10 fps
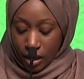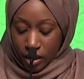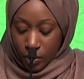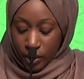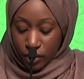
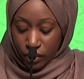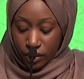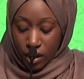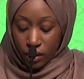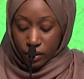So its
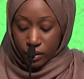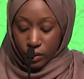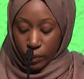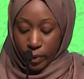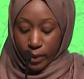results
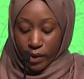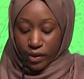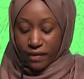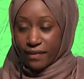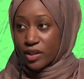were
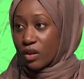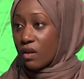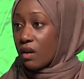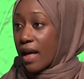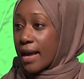both
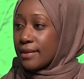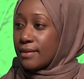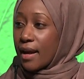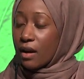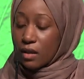physical and
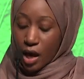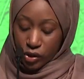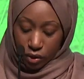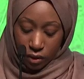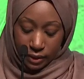
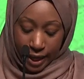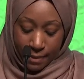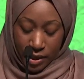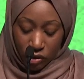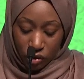psychological
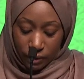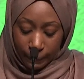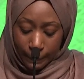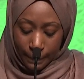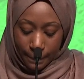damage.
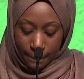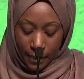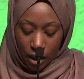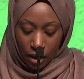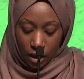
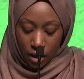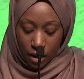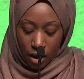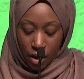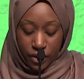
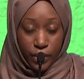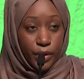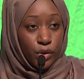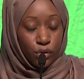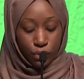Although it
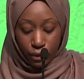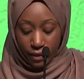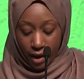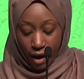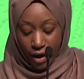is true
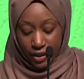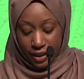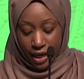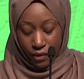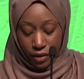that
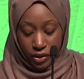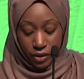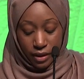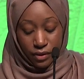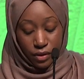arson at
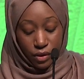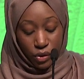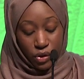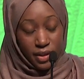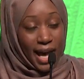religious
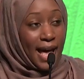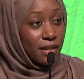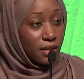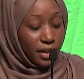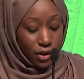institutions
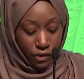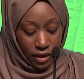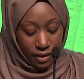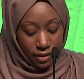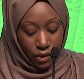has
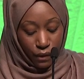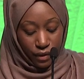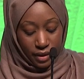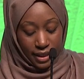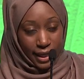decreased
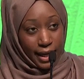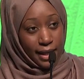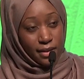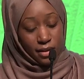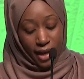over the
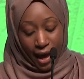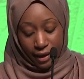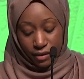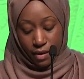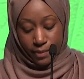decades,
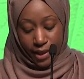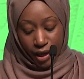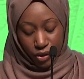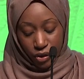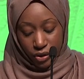attacks on
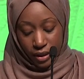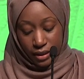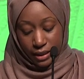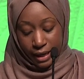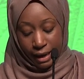Black churches
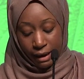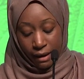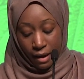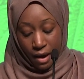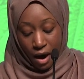today
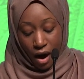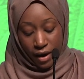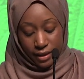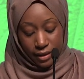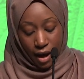are
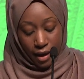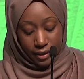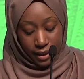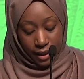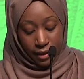as
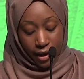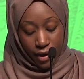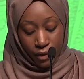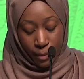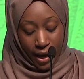haunting a
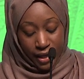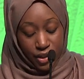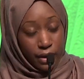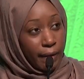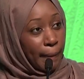
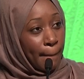reminder